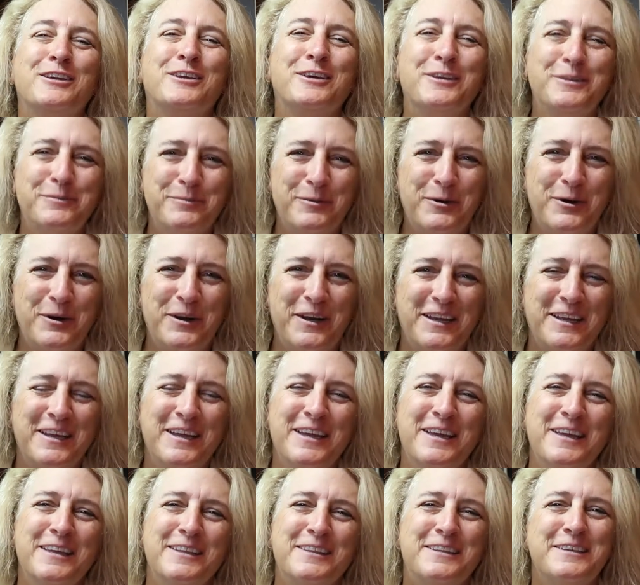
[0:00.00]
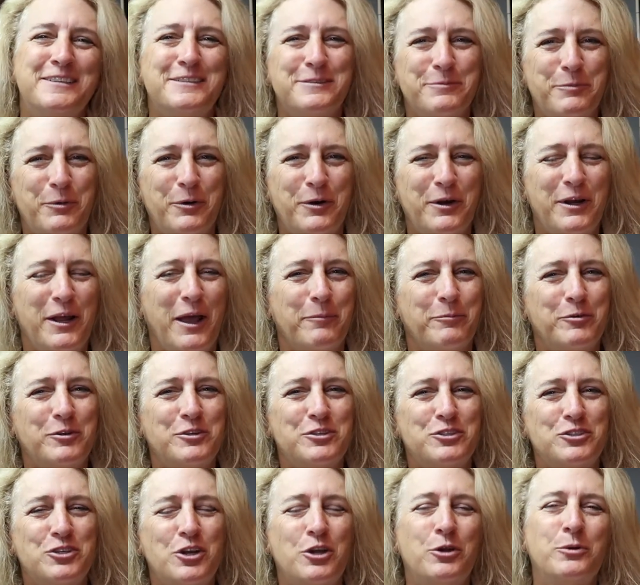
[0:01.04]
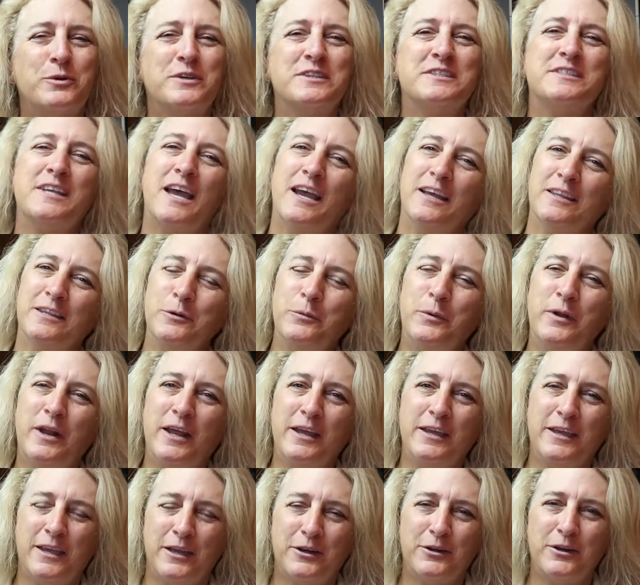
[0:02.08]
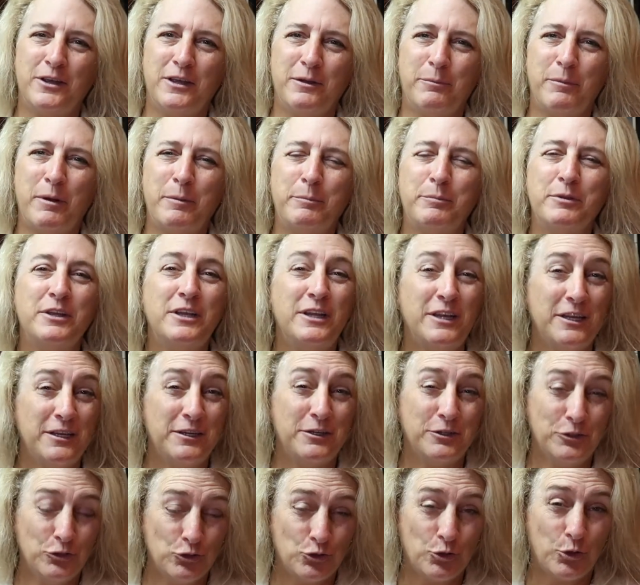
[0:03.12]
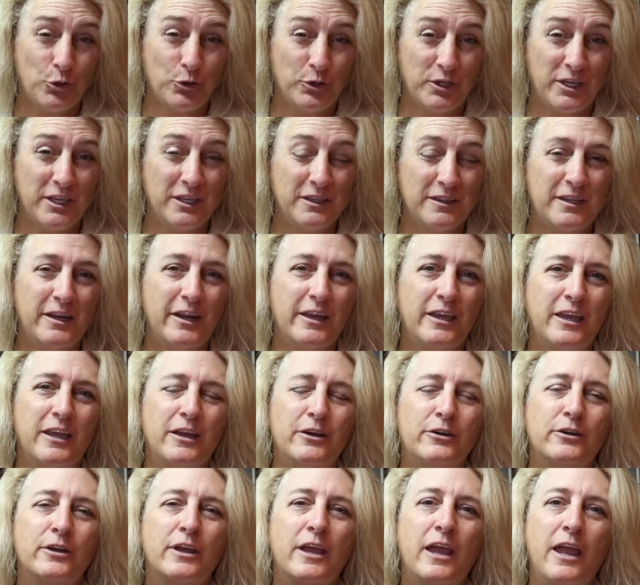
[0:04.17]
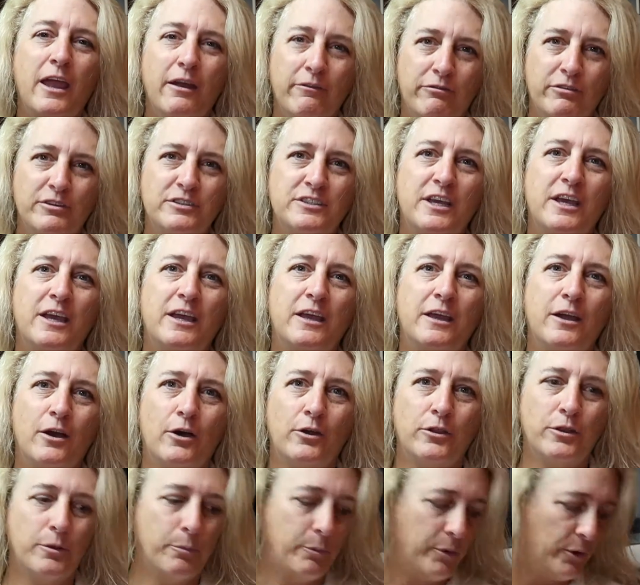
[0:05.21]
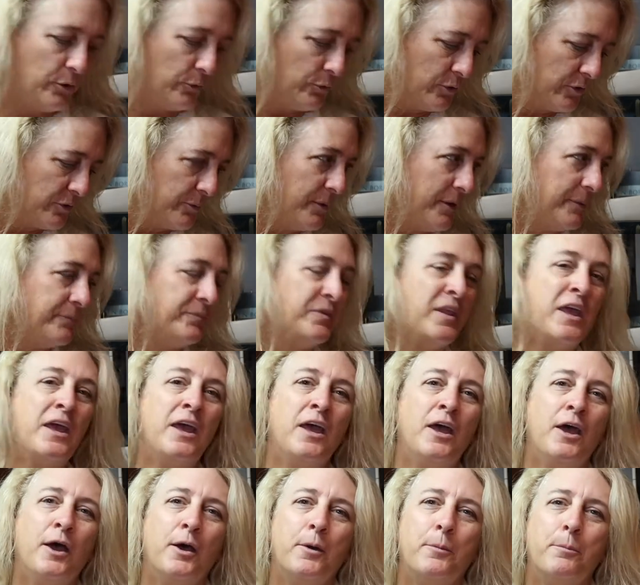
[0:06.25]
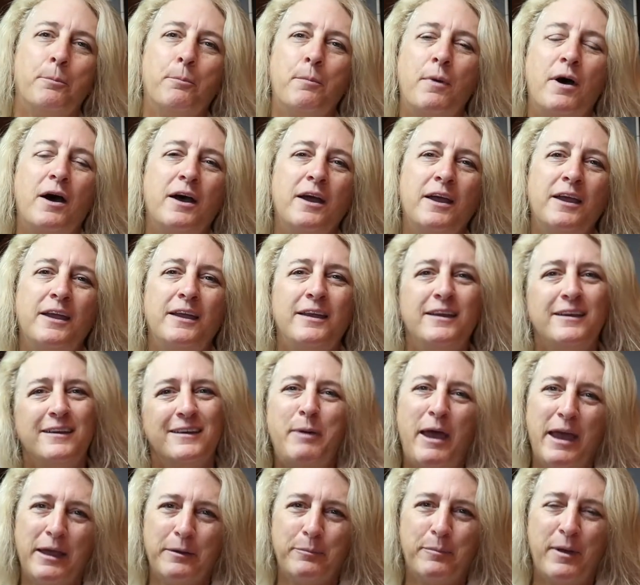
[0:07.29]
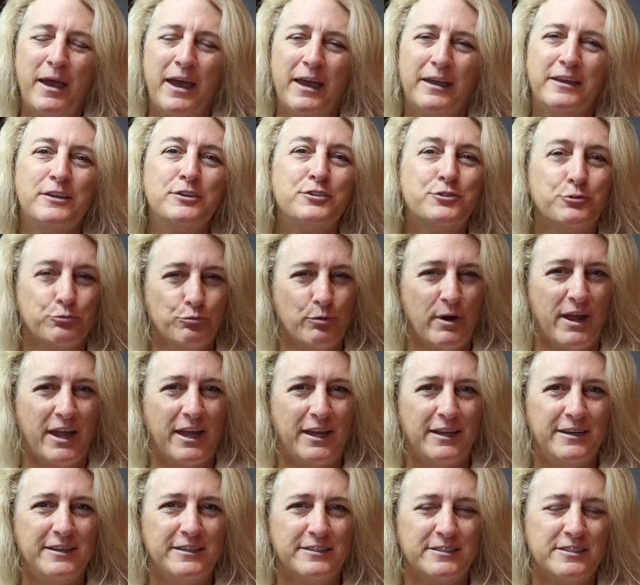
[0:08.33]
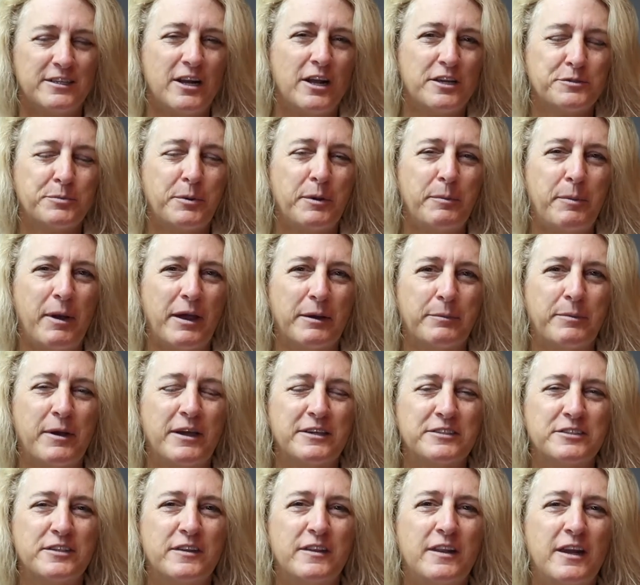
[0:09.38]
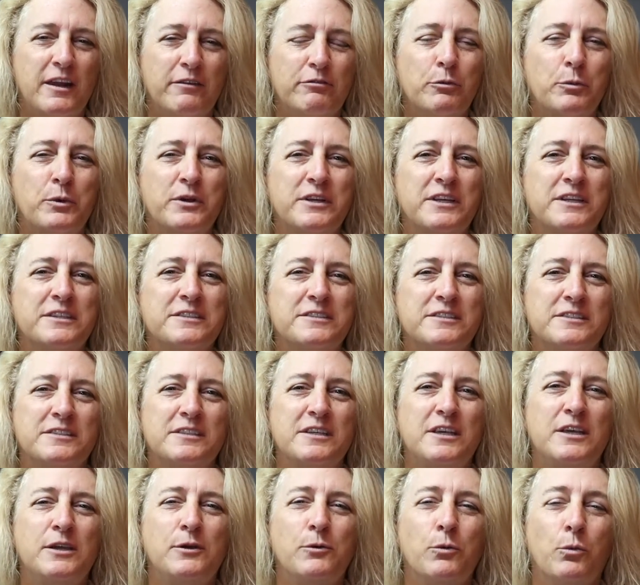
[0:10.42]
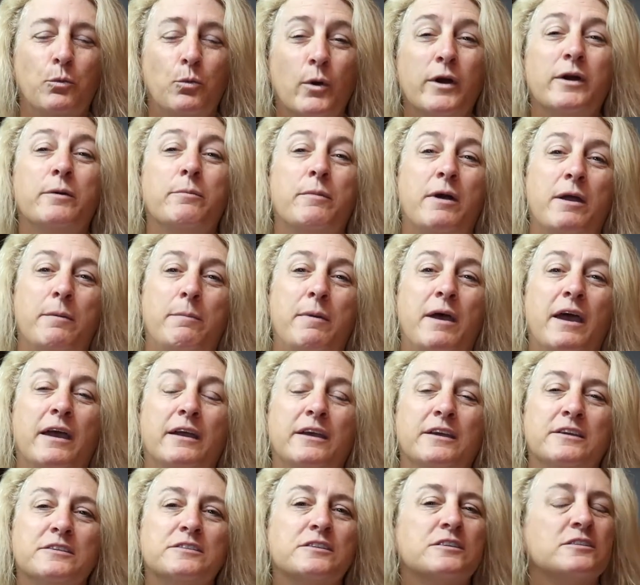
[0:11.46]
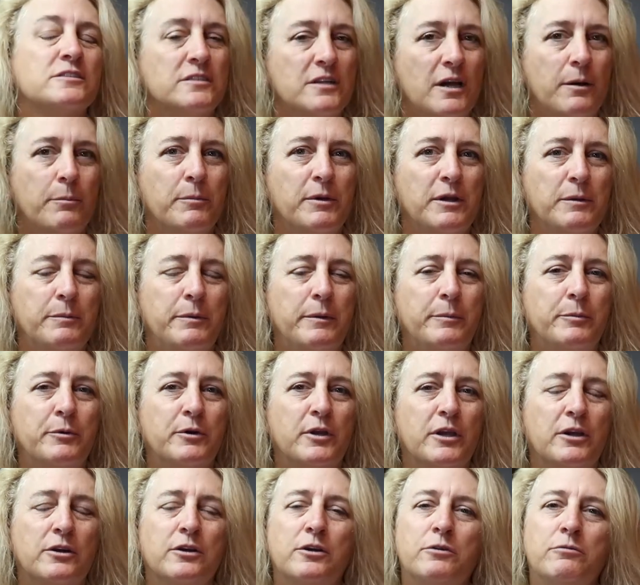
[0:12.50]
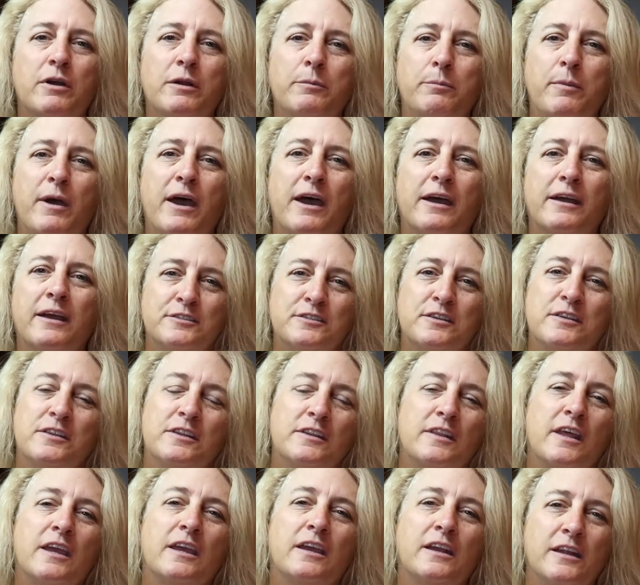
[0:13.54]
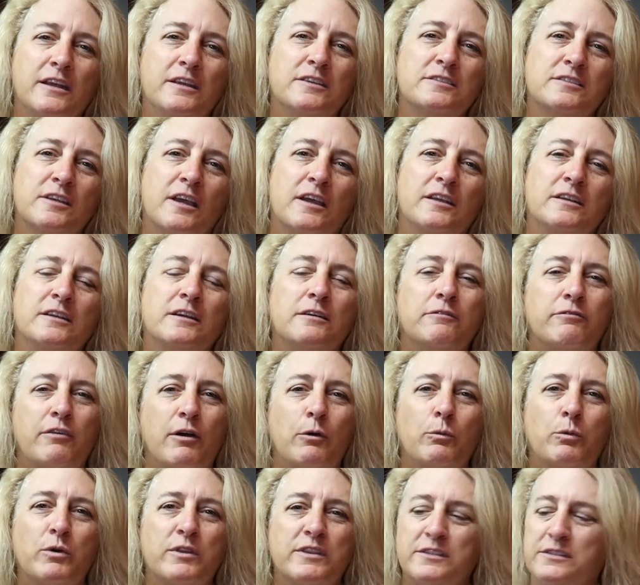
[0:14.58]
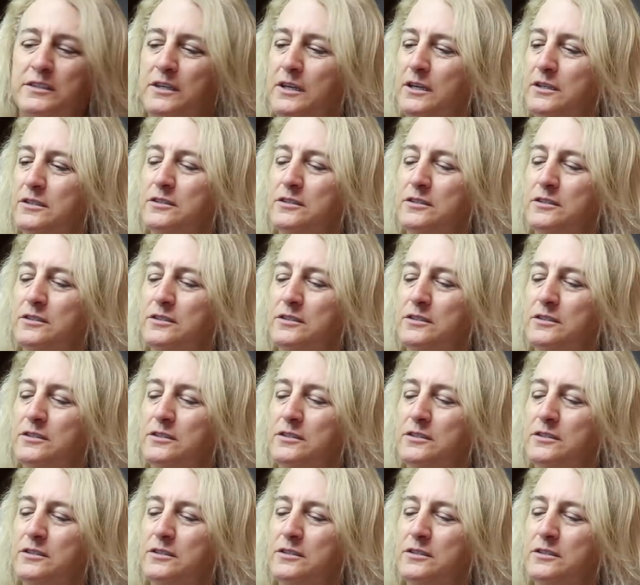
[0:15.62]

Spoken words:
Good morning. This morning I'm going to show you exactly what I carry in my bleeding control kit that I carry every day on the boat with me. My backpack is red. It's an Osprey backpack so that everyone can see where my bag is, because not many people carry a red bag, so that they can easily identify where this kit